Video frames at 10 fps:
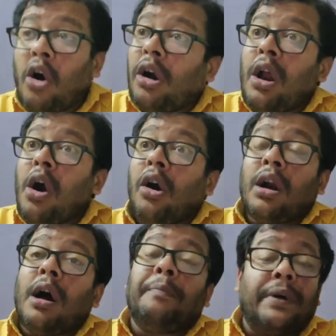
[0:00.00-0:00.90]
Or
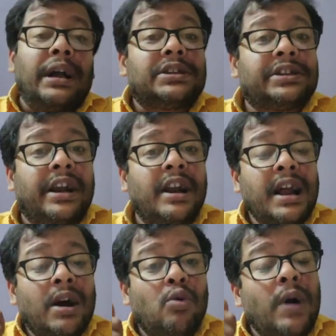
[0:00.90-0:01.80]
a person
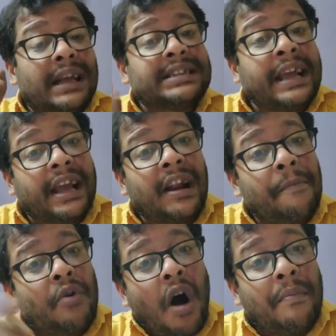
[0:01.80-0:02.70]
who has taken
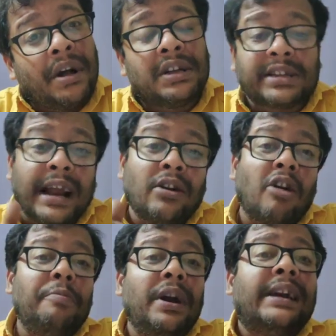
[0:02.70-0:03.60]
up commerce
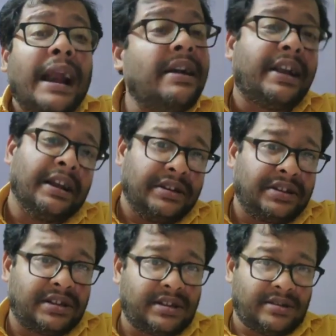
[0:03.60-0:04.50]
cannot be a
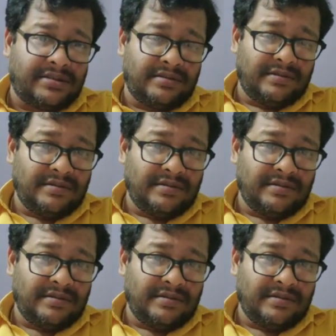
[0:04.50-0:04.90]
dentist.